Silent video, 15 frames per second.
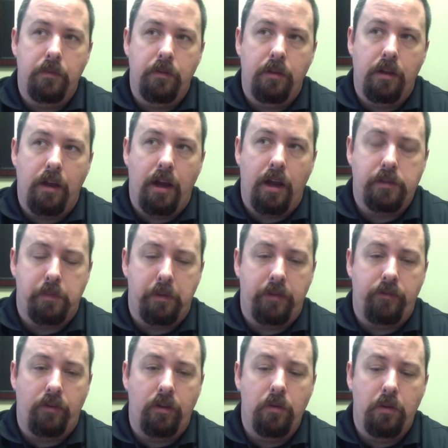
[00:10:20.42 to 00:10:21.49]
the Gospel of
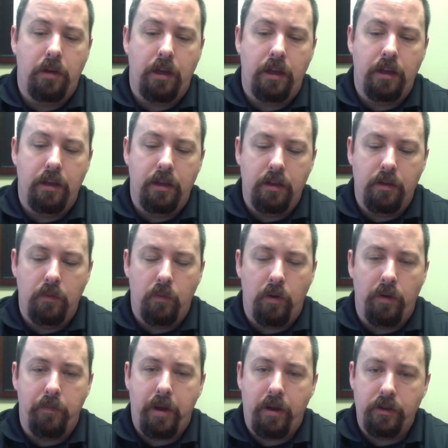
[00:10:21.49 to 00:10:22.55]
Luke in one
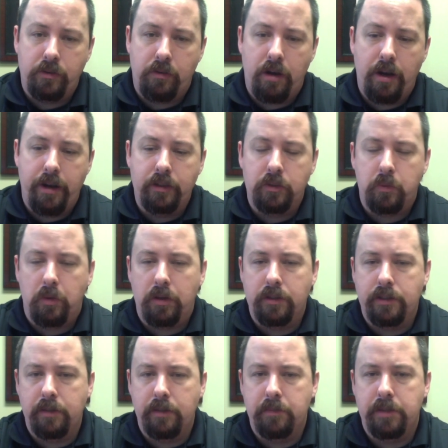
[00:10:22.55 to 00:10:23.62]
of Paul's writings where it
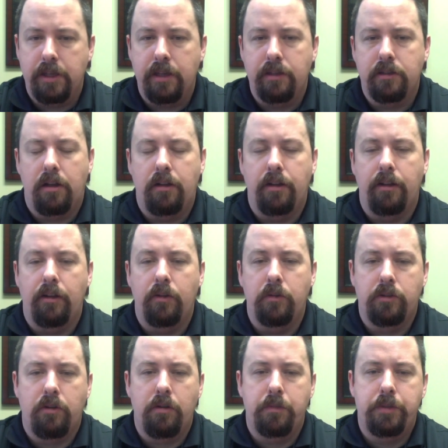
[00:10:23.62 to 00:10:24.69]
seems that he's calling Luke
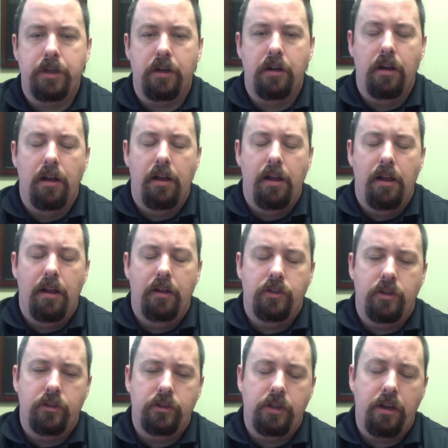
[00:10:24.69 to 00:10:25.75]
scripture.
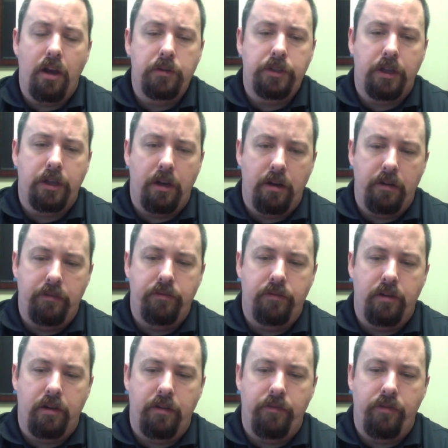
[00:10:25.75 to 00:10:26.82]
So there's a notion of,
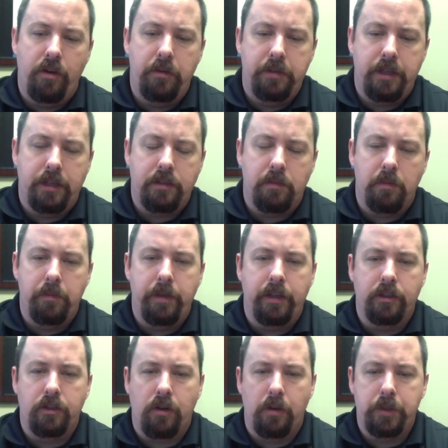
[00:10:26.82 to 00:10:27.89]
of the New Testament being
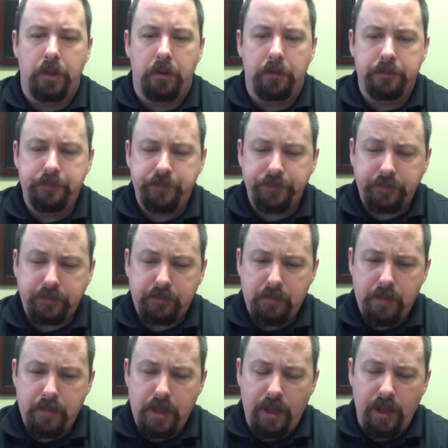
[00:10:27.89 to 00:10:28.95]
scriptural,
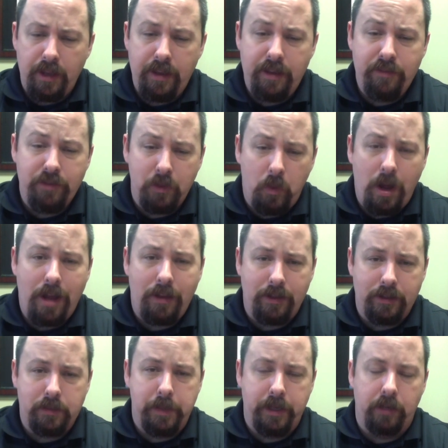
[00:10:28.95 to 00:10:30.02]
even while
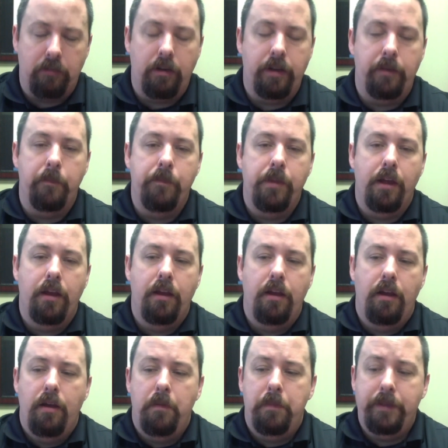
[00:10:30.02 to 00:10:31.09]
it's being written.
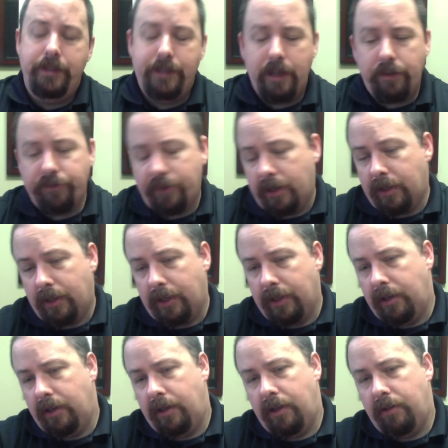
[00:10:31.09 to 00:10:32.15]
But
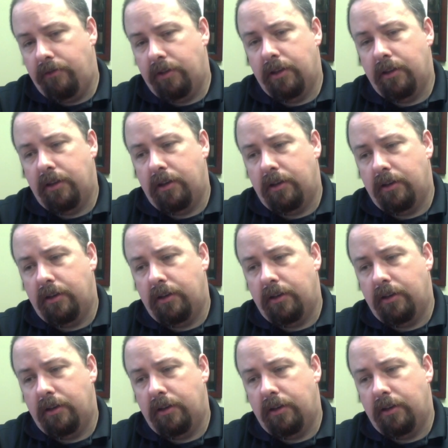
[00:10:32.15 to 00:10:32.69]
definitely, even in the,